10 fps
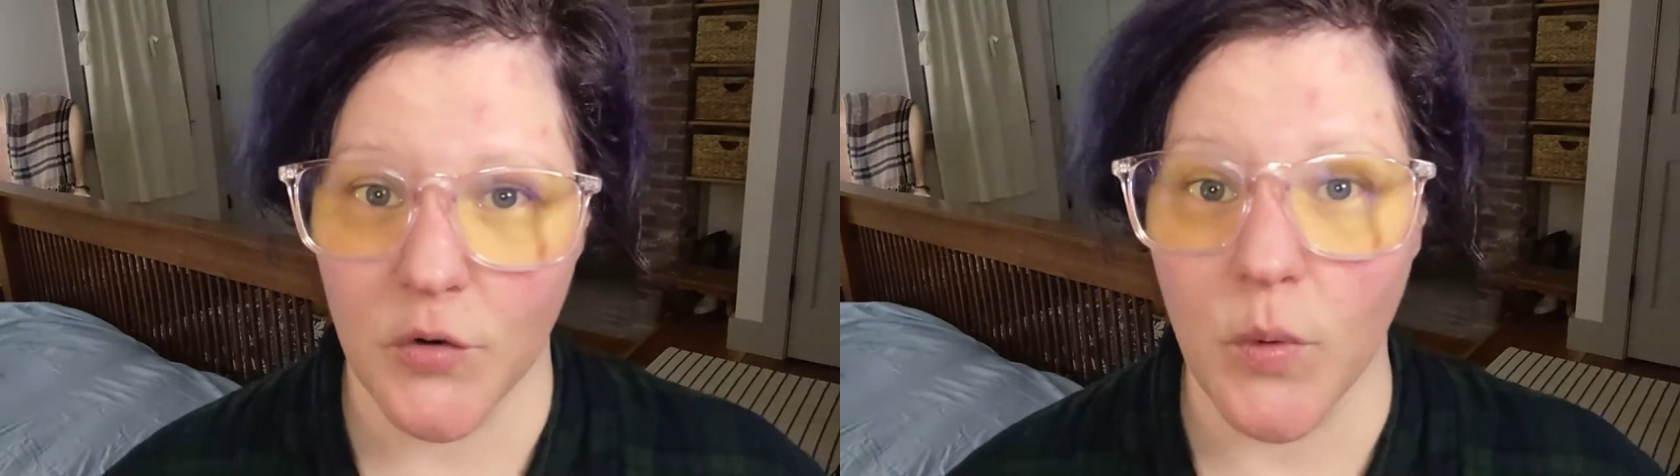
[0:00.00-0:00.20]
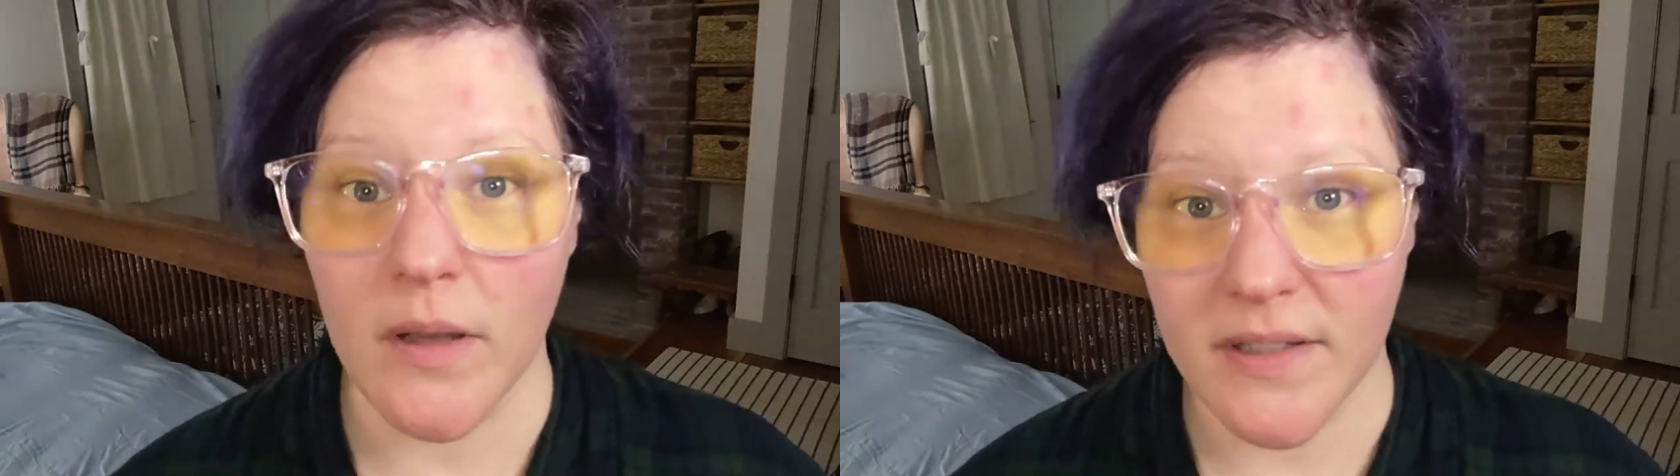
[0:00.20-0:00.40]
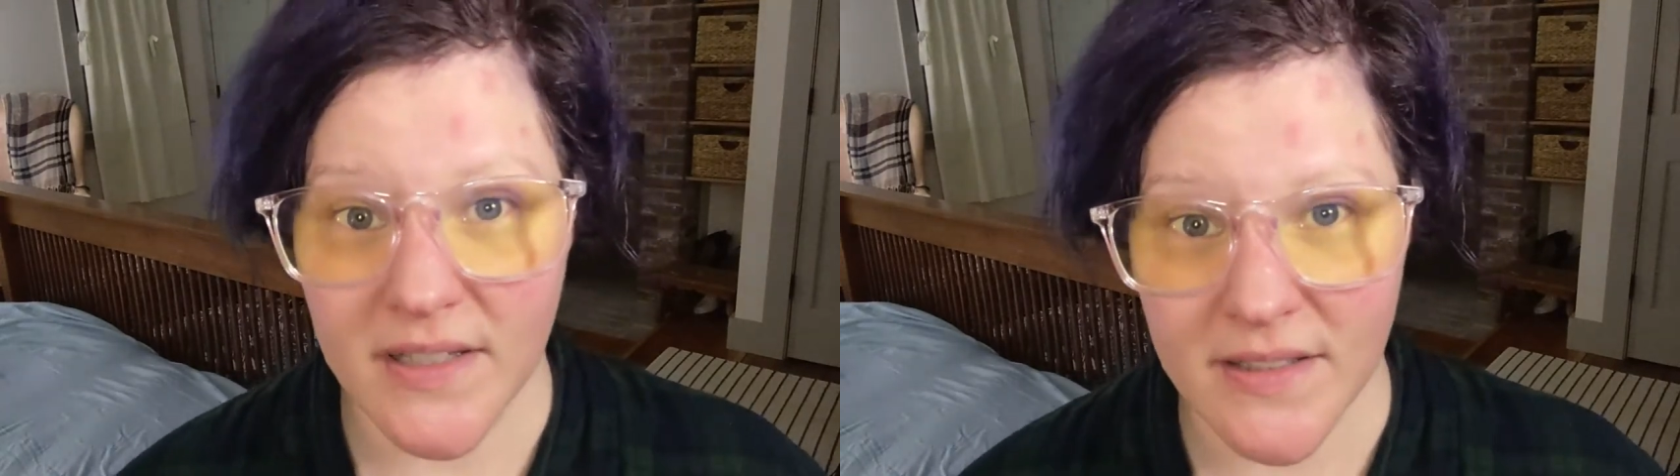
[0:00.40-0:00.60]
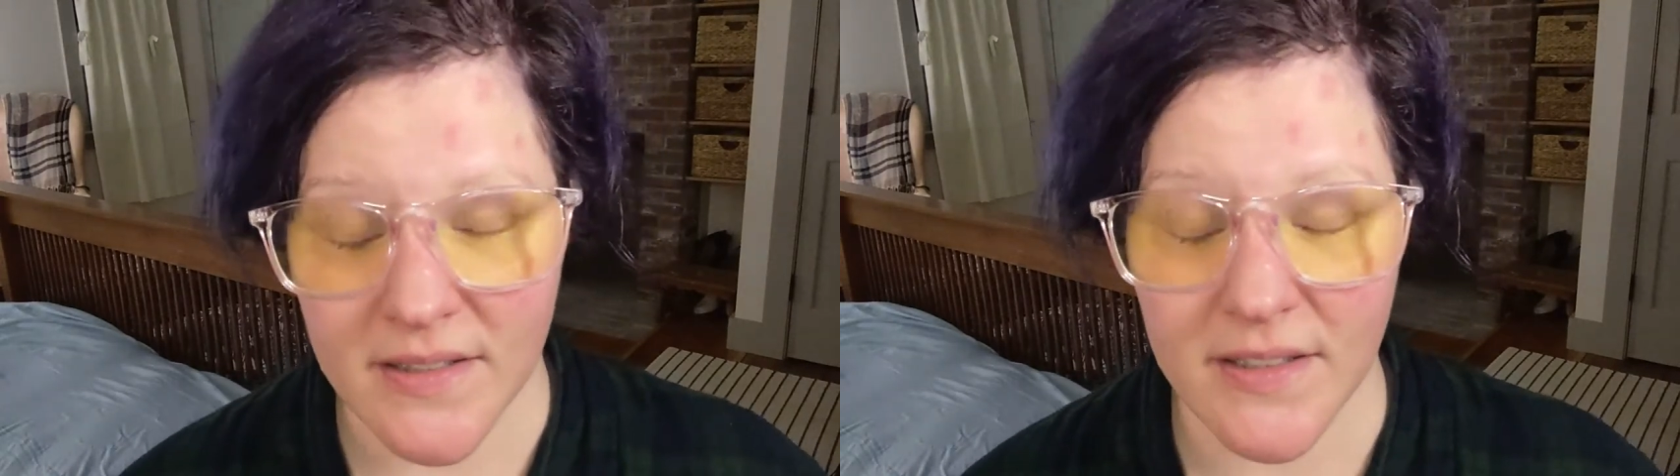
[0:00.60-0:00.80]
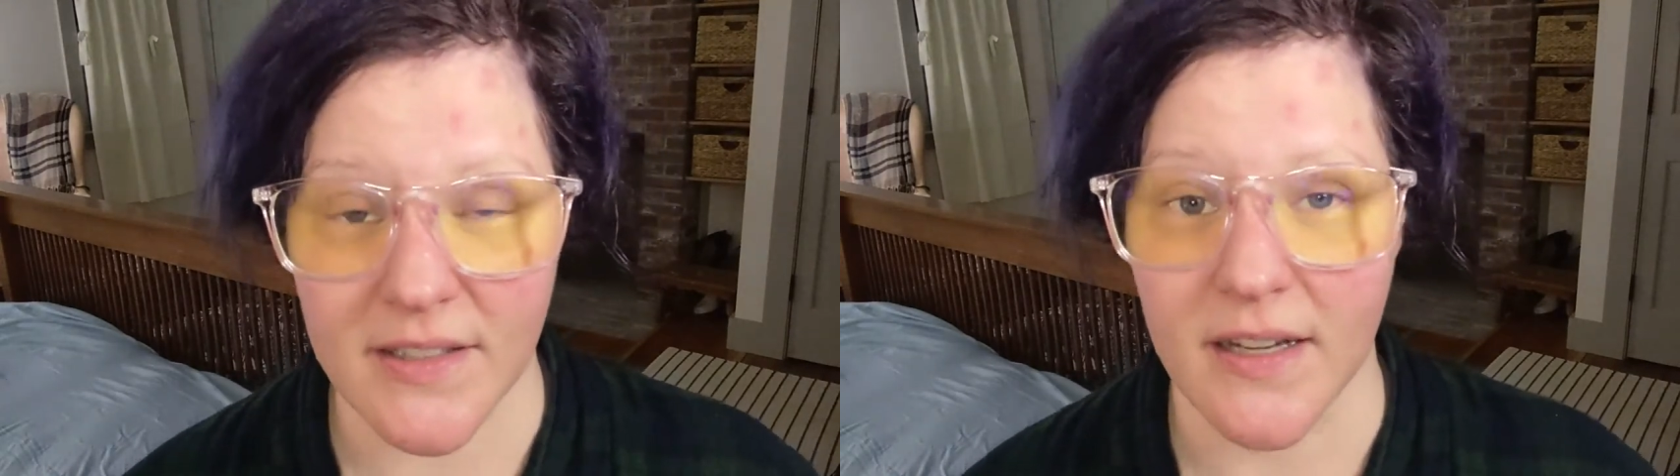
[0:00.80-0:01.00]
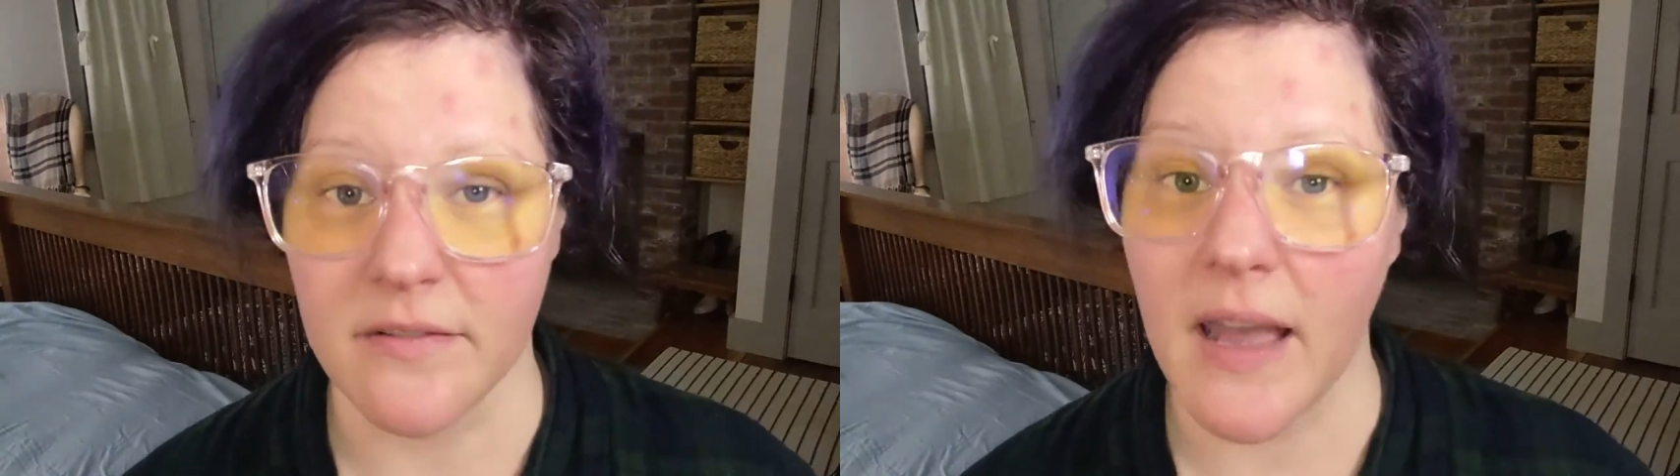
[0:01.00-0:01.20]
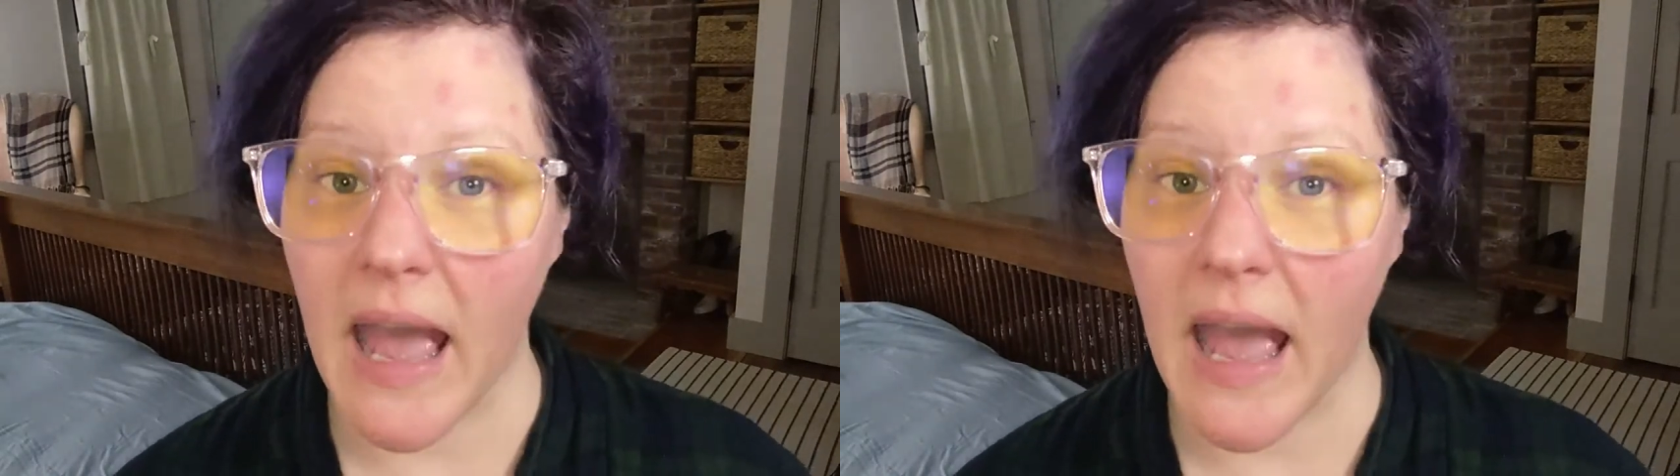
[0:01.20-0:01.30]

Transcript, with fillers: Wellness is a state of